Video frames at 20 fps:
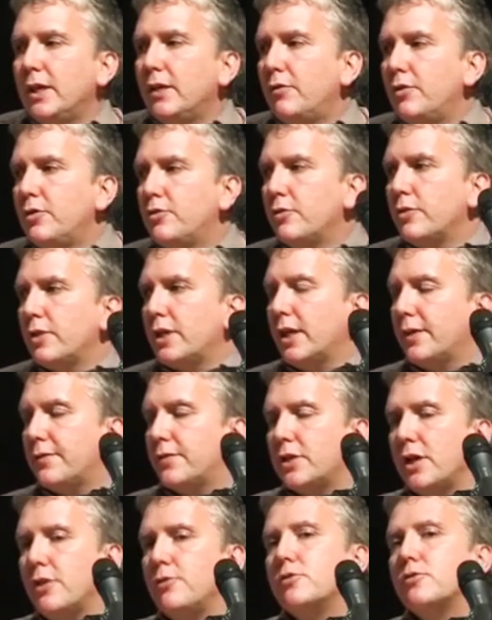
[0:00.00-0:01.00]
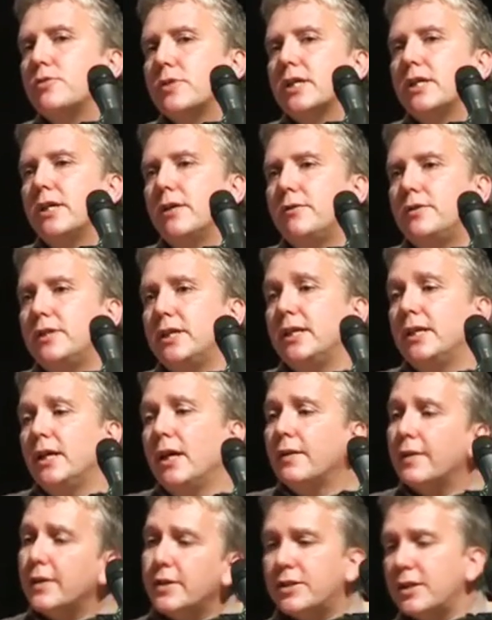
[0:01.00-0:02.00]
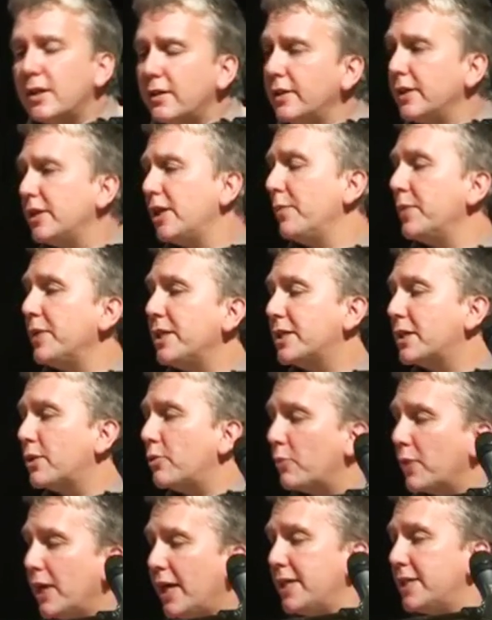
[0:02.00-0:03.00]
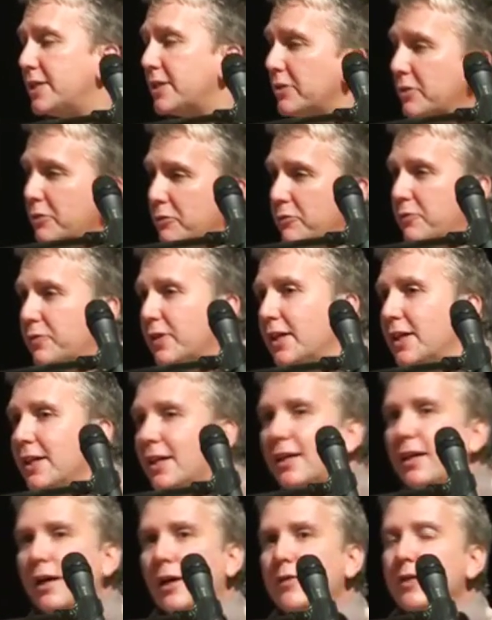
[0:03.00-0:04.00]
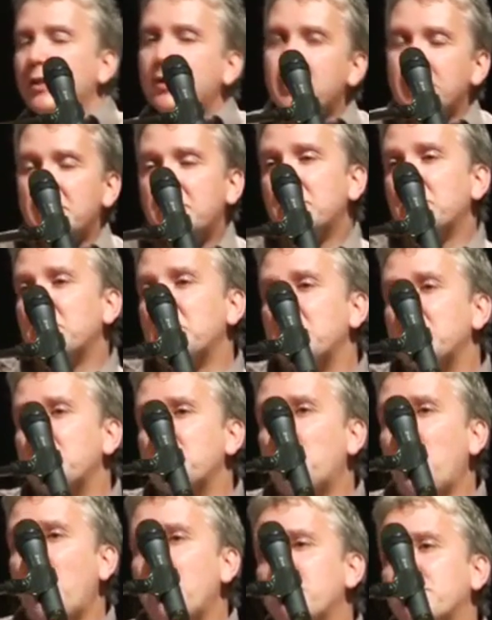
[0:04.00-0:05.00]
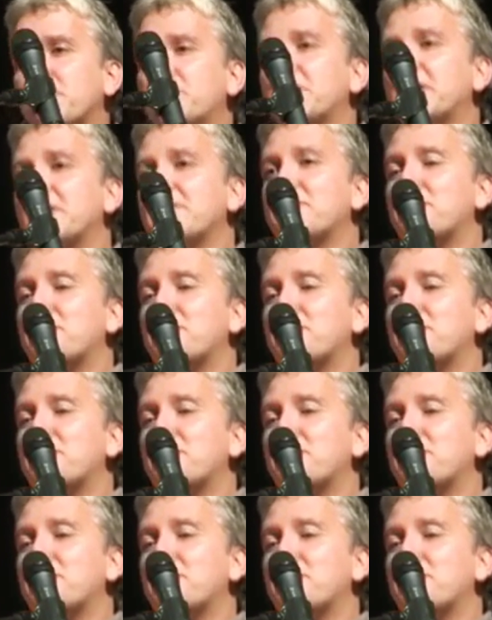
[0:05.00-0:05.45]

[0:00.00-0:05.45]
we withdraw kind of social security, then suddenly there'll be creative, this wellspring of